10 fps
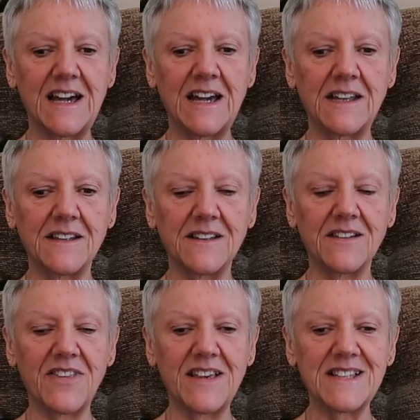
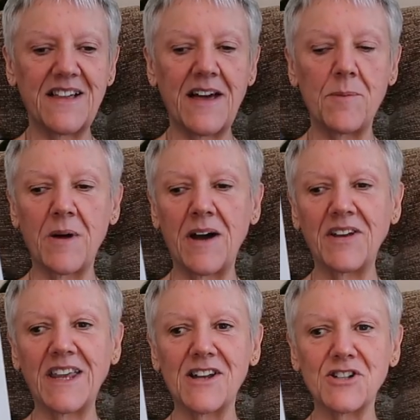and things like that. But I'm
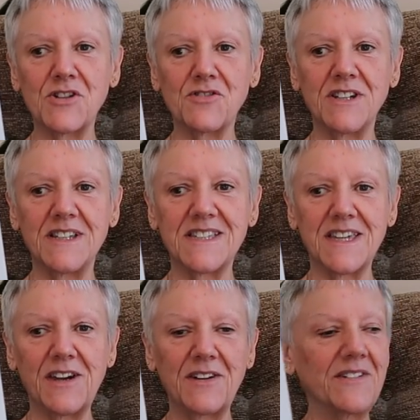going to get Joe to read it to
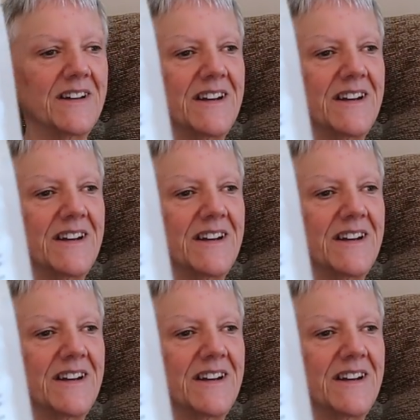you.